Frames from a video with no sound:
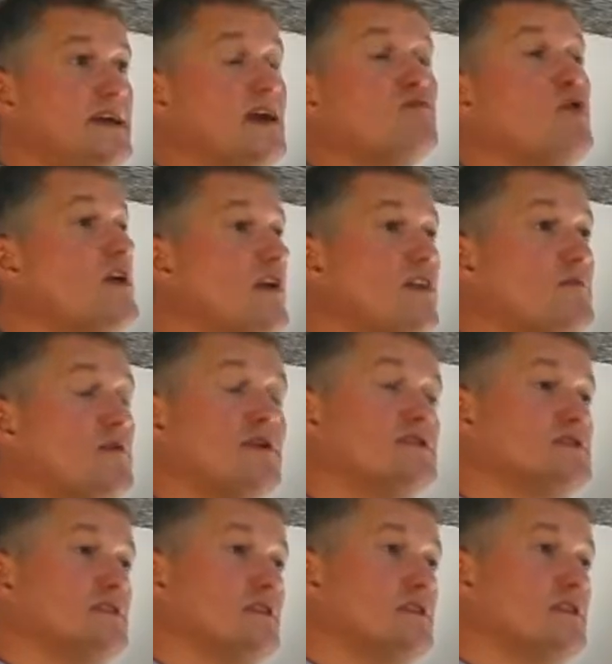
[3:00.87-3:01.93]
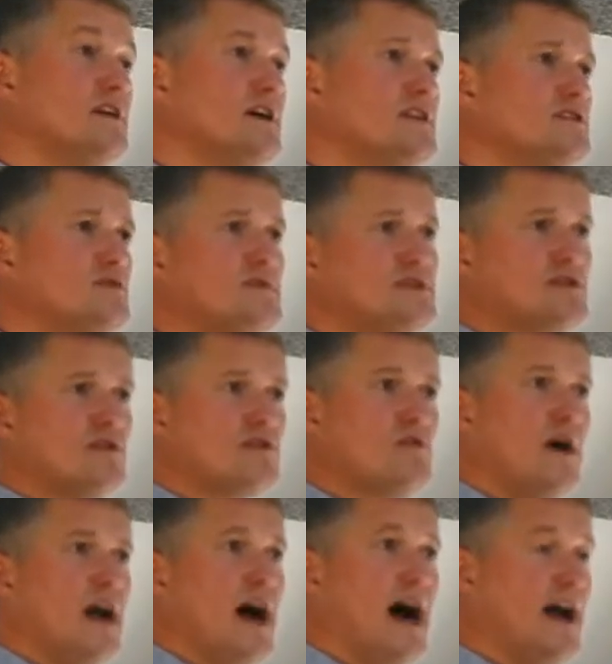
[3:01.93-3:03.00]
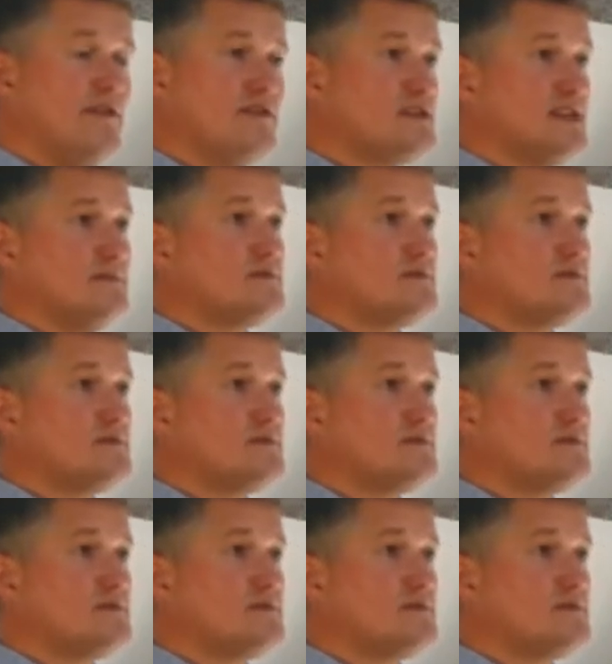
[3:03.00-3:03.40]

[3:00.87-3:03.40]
and one other person. So we scored quite high on the team